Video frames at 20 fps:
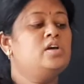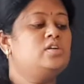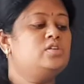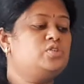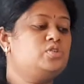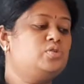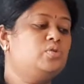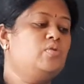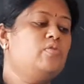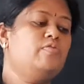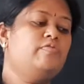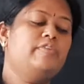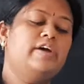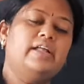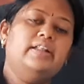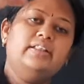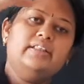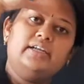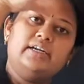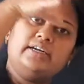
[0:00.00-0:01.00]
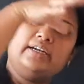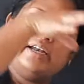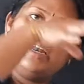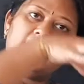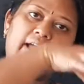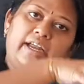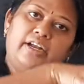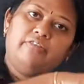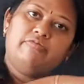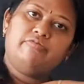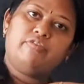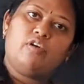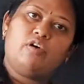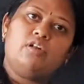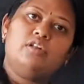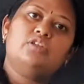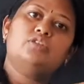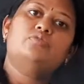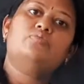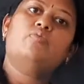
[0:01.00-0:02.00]
So when that light
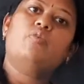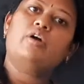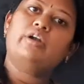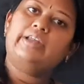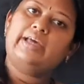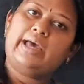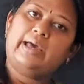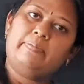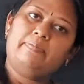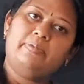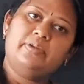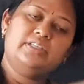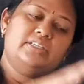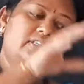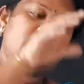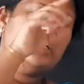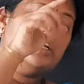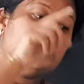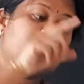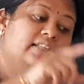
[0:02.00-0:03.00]
falls, what happens?